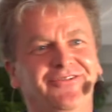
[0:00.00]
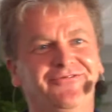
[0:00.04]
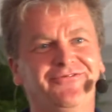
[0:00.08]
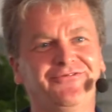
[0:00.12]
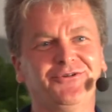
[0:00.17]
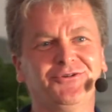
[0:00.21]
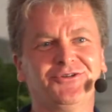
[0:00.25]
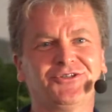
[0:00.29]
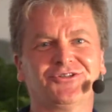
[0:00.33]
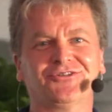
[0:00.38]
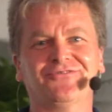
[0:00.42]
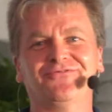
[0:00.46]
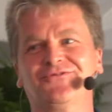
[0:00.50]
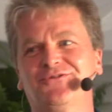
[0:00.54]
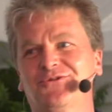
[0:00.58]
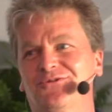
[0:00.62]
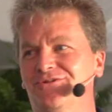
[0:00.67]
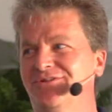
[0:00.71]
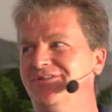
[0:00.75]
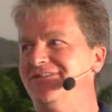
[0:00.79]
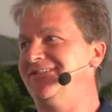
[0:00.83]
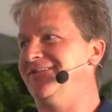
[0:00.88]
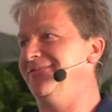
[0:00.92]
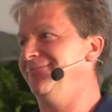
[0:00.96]
the future of
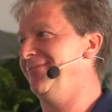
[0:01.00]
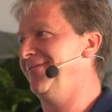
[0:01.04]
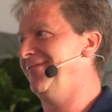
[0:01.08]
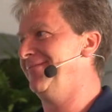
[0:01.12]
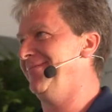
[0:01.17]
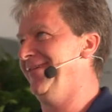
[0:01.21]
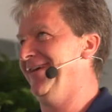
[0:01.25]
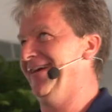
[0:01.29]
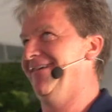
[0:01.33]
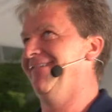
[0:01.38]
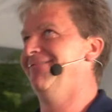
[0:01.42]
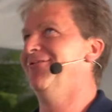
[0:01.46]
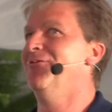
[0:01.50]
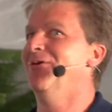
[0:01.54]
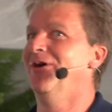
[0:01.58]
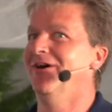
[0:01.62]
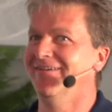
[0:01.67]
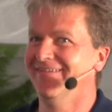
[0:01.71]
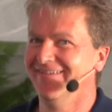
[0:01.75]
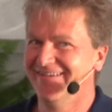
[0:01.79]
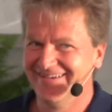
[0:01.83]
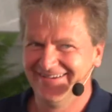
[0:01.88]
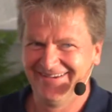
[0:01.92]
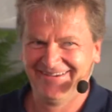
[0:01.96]
tourism. I'm like, whoa,
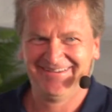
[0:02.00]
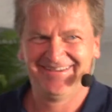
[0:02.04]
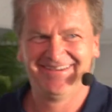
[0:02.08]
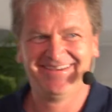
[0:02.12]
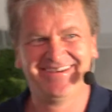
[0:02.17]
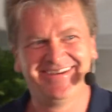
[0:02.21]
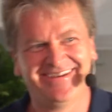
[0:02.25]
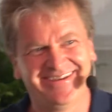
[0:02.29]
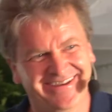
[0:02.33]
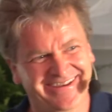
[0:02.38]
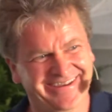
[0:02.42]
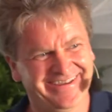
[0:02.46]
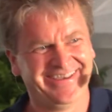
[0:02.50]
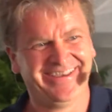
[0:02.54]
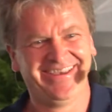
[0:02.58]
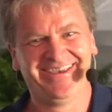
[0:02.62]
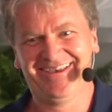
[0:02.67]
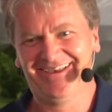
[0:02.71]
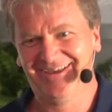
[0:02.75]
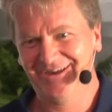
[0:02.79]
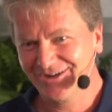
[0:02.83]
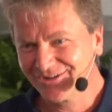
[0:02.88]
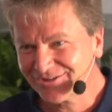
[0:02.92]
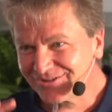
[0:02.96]

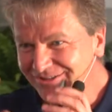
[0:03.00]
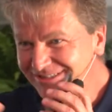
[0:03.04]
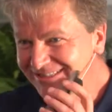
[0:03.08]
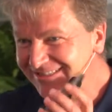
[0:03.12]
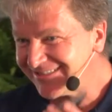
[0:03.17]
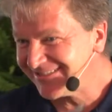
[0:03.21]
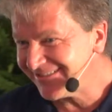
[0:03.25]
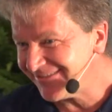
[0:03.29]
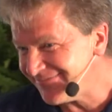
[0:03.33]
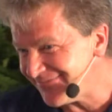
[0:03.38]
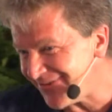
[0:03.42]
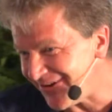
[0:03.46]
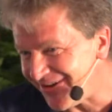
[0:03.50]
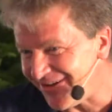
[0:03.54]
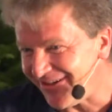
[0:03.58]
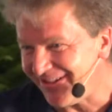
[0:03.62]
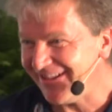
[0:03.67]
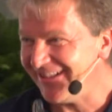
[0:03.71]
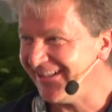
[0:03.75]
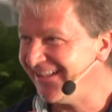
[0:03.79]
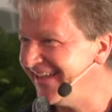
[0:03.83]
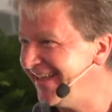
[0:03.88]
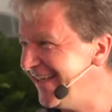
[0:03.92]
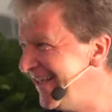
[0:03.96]
crystal
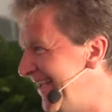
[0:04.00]
ball.